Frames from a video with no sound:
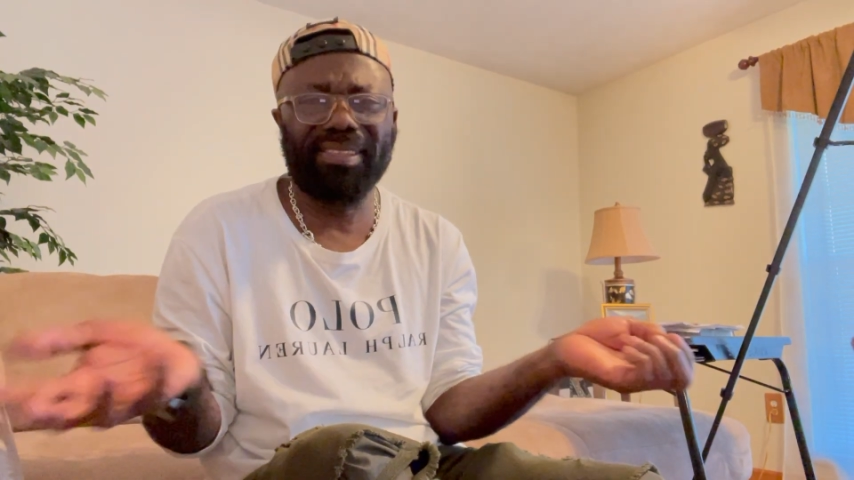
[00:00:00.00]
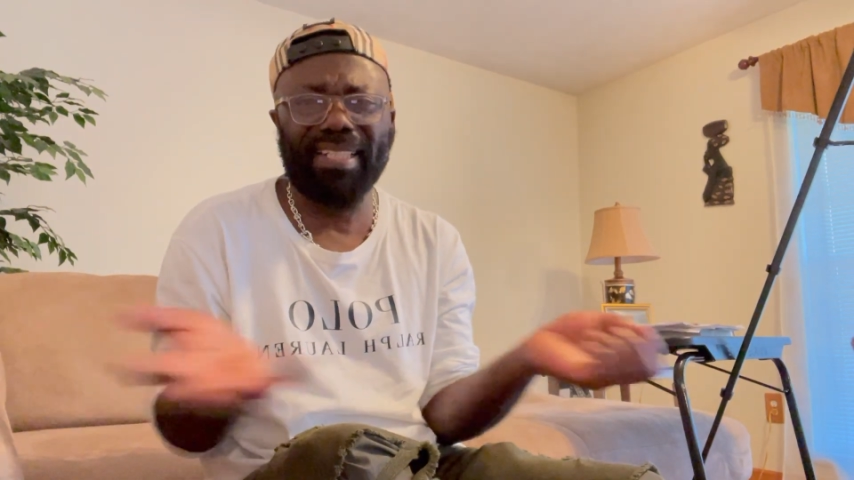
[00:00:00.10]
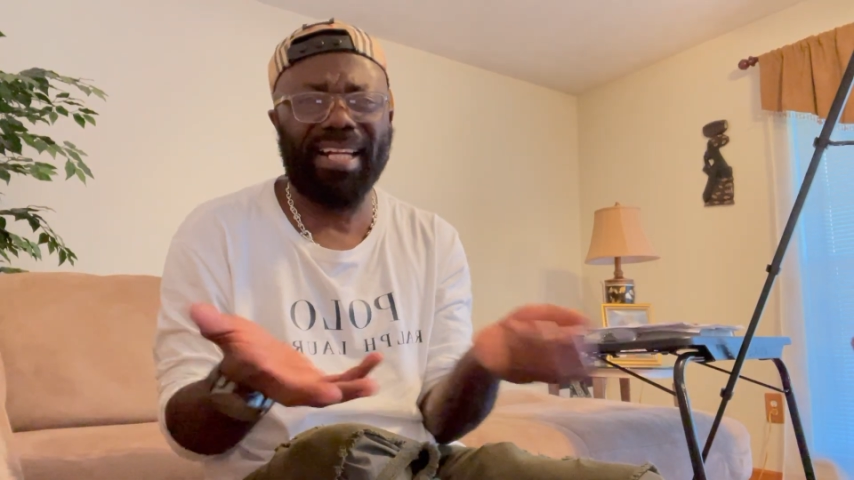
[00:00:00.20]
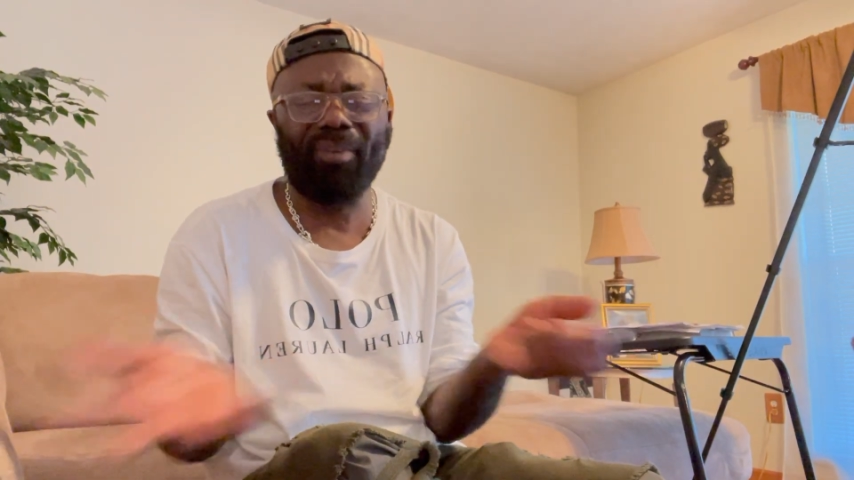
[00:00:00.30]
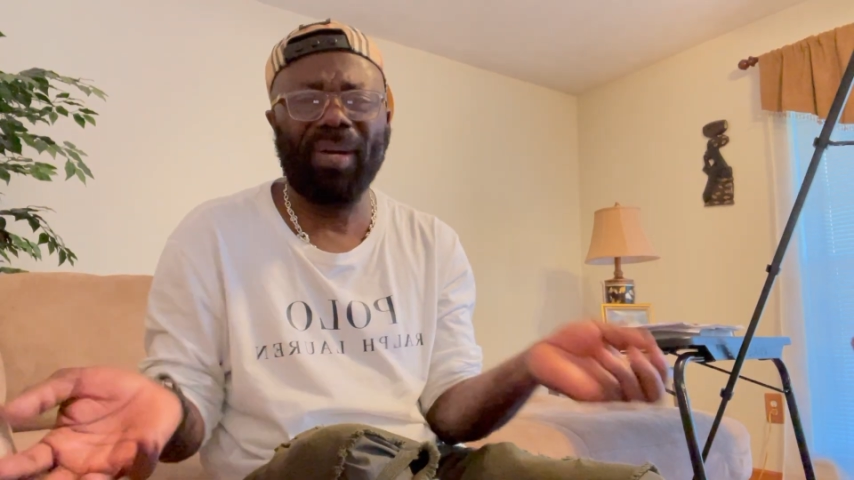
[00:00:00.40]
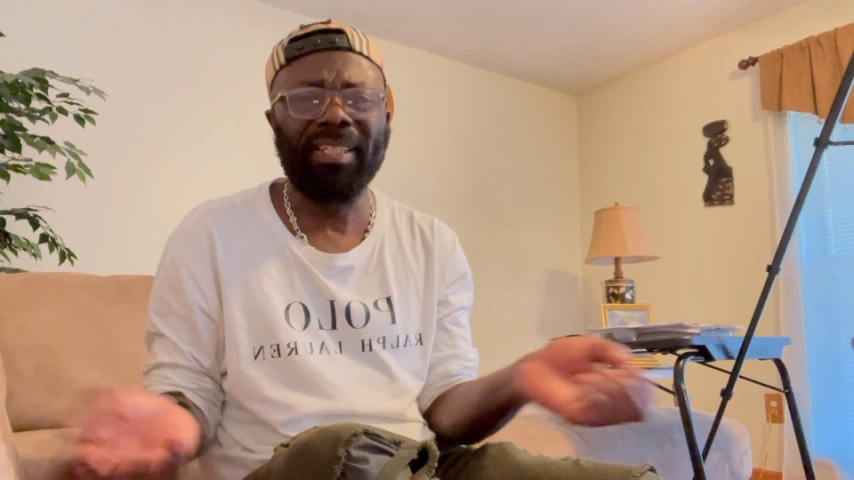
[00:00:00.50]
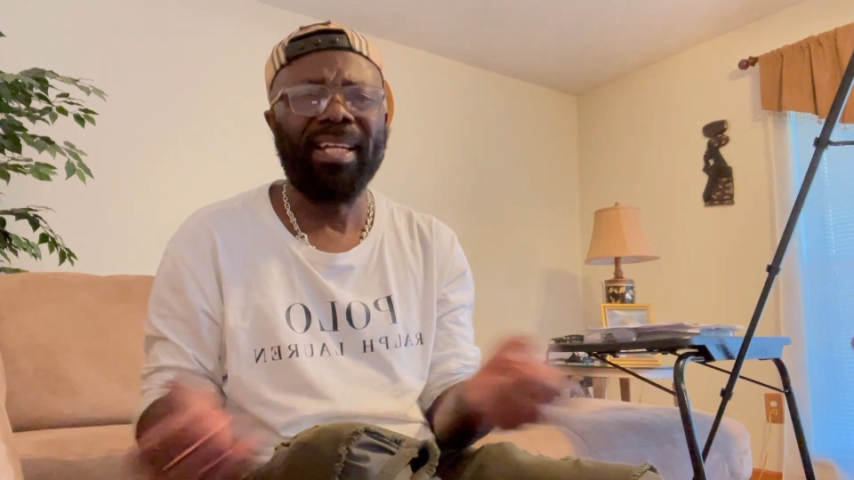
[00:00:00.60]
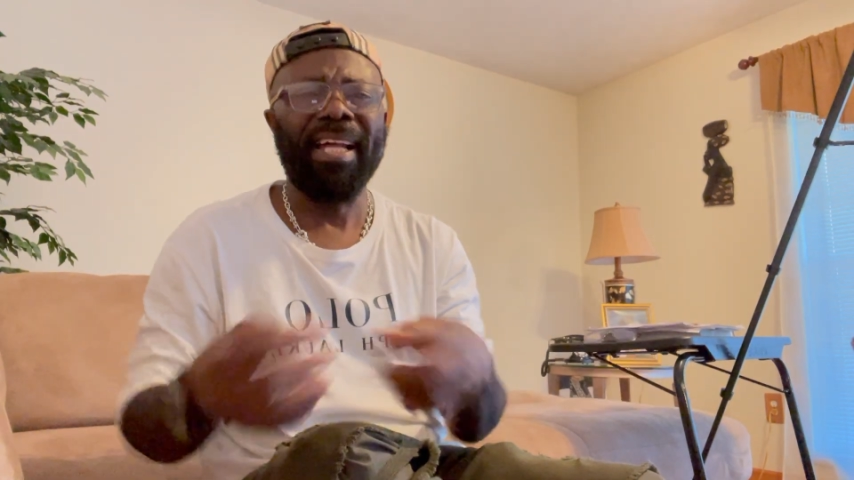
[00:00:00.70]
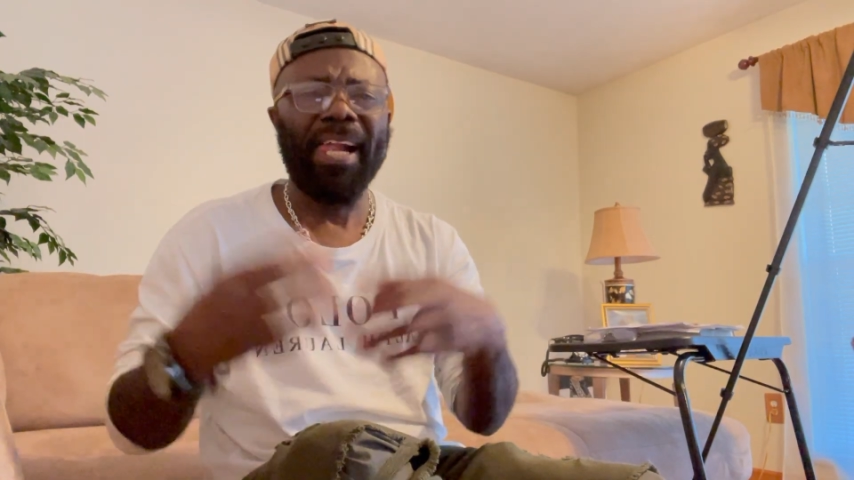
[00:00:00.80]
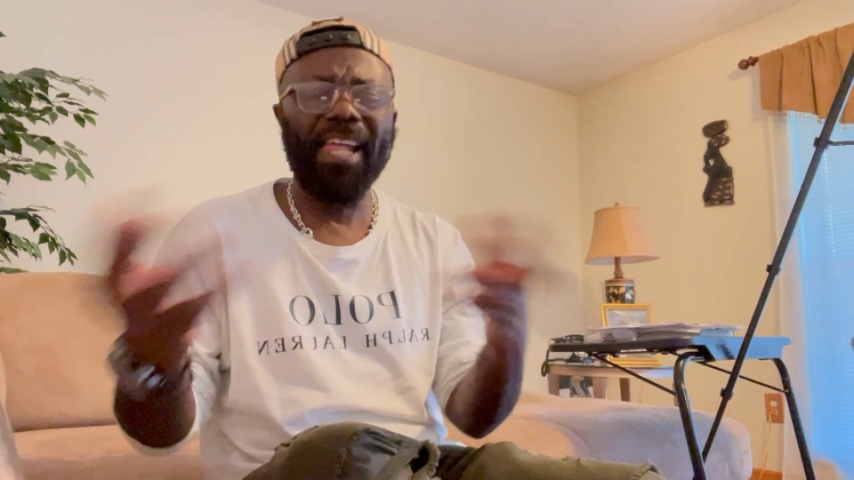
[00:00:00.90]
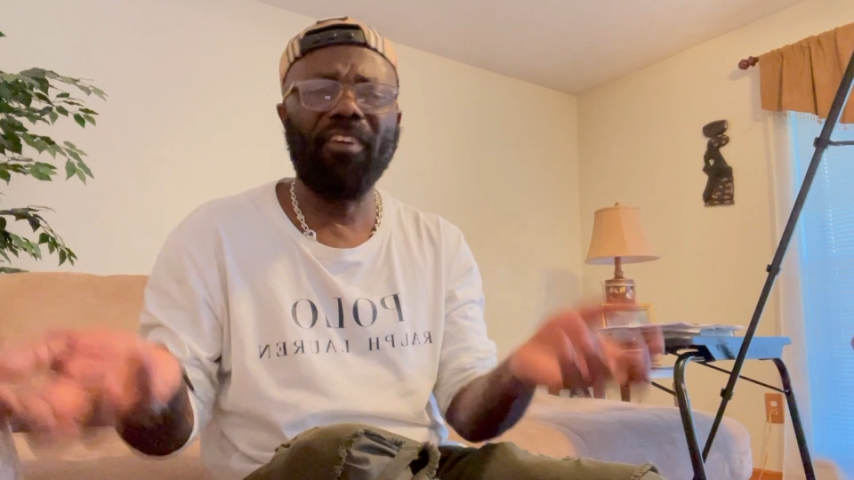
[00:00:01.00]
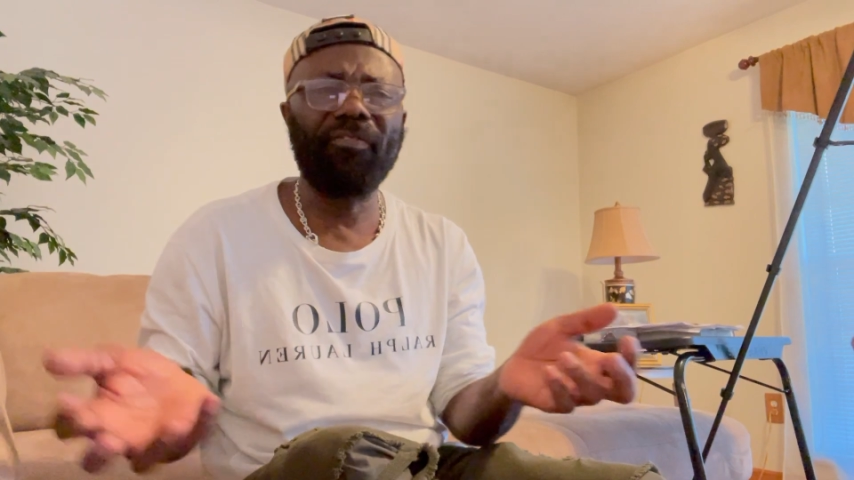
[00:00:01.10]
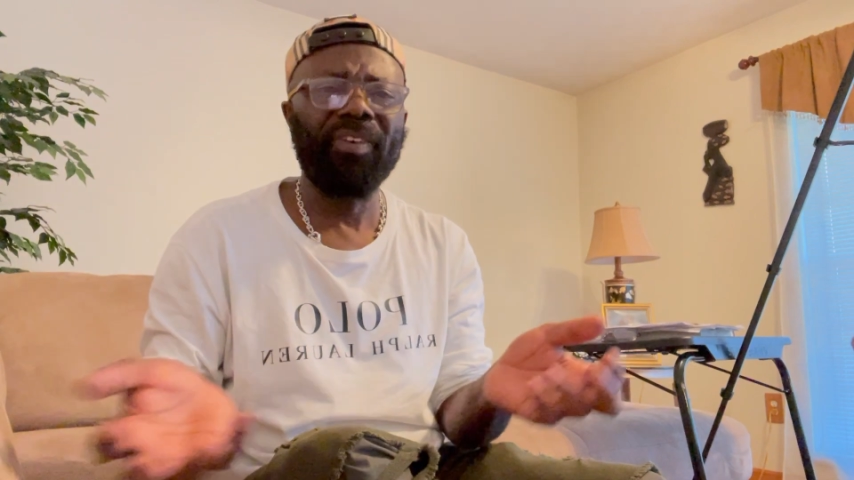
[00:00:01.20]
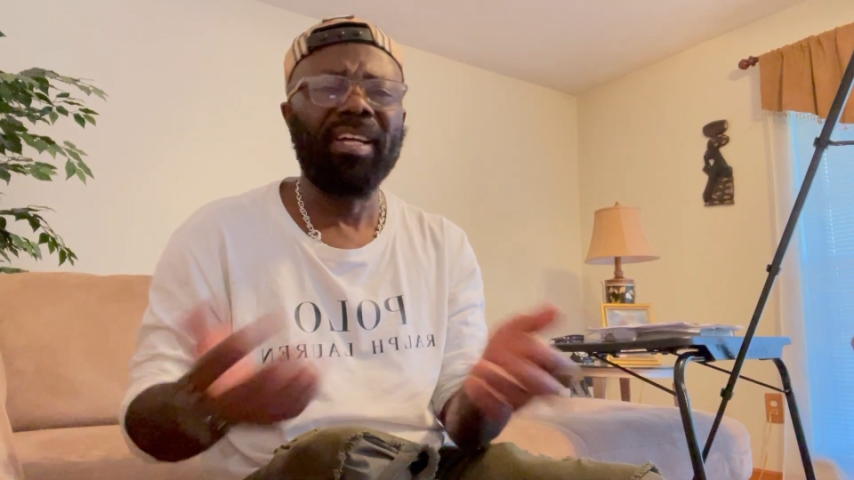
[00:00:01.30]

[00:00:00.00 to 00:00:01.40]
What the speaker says: In other words, if,